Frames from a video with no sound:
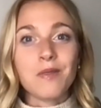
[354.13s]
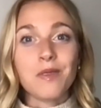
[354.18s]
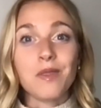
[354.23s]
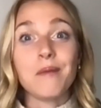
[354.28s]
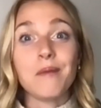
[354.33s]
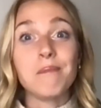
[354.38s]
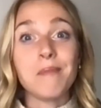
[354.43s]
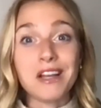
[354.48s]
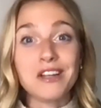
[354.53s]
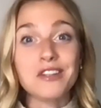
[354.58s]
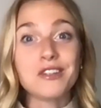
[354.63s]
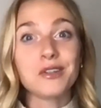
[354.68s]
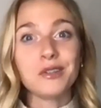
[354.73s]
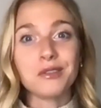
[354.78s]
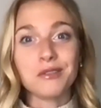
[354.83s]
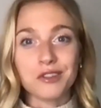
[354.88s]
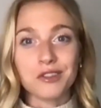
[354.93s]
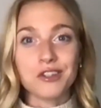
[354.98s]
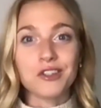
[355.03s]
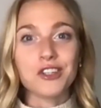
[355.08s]
the
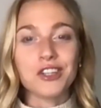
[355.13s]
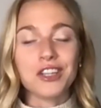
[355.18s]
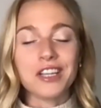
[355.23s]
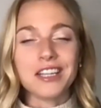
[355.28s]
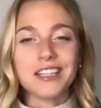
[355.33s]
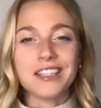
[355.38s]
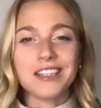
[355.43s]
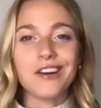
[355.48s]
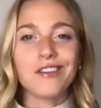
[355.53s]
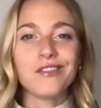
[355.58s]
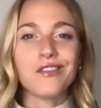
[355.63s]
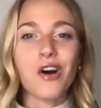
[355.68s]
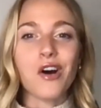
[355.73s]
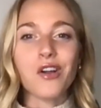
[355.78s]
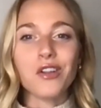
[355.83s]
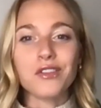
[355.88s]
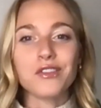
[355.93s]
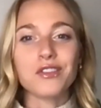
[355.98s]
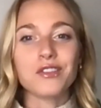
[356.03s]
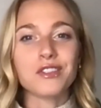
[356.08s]
mental version of
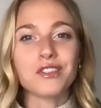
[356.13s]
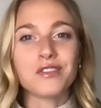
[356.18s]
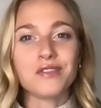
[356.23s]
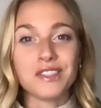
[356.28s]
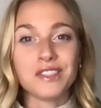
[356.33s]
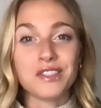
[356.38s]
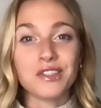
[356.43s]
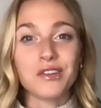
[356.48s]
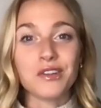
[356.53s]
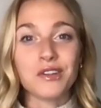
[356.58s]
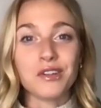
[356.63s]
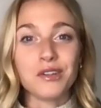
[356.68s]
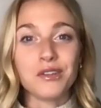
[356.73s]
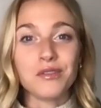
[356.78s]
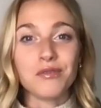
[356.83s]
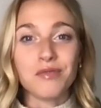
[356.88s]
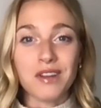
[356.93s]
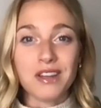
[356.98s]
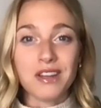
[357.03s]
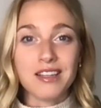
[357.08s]
all of those
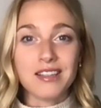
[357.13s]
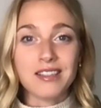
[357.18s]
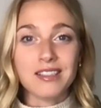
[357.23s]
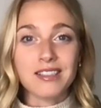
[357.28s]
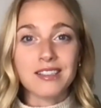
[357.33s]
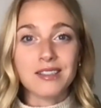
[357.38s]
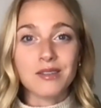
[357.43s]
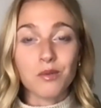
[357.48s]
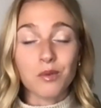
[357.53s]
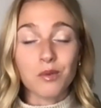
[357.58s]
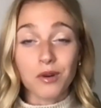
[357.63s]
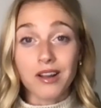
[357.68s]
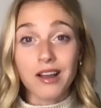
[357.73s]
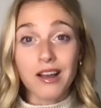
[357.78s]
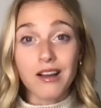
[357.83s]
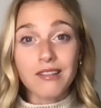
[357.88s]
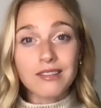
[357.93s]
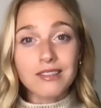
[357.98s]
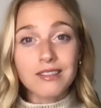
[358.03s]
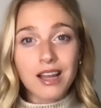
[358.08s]
physical fitness
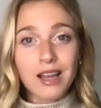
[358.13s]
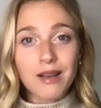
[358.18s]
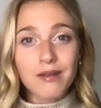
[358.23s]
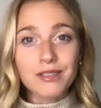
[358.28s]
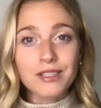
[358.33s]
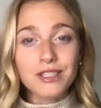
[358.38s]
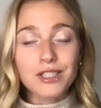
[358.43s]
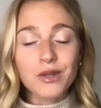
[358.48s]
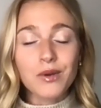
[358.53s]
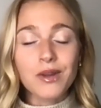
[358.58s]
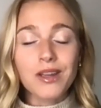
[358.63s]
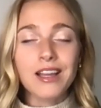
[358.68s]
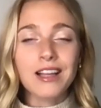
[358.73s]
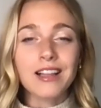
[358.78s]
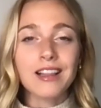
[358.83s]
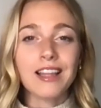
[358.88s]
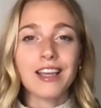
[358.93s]
workouts that I was doing,